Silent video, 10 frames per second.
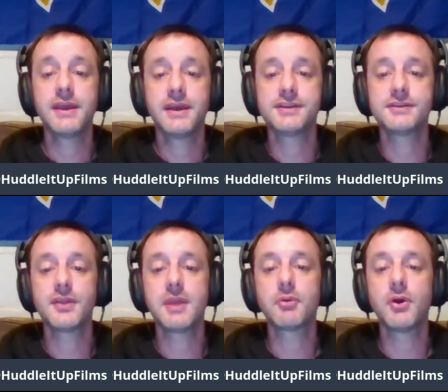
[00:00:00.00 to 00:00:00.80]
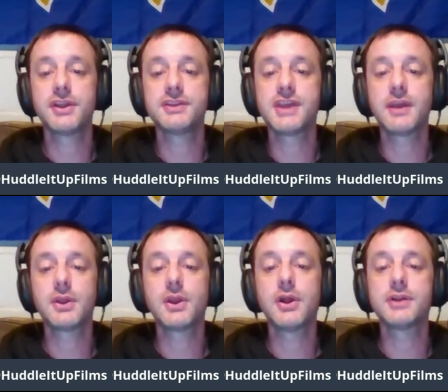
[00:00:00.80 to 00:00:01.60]
and so they brought in
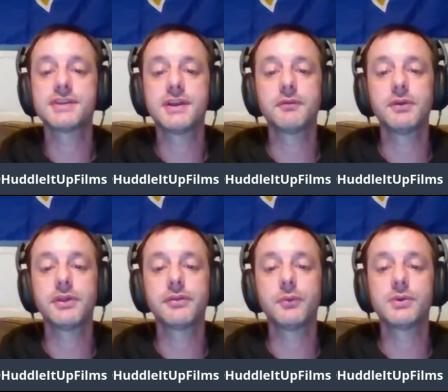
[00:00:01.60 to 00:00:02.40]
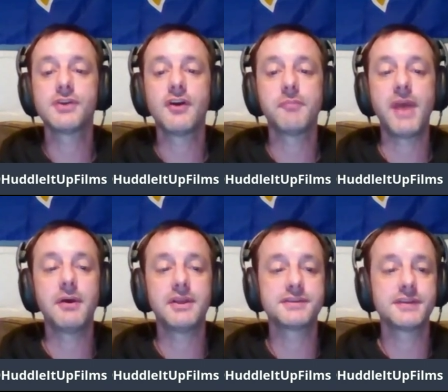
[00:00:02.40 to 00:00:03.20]
Jalen Hurts and it really threw us off
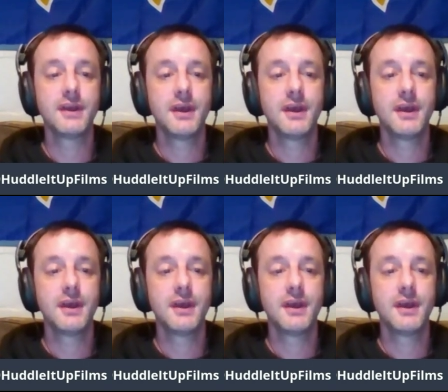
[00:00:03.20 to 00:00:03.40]
balance.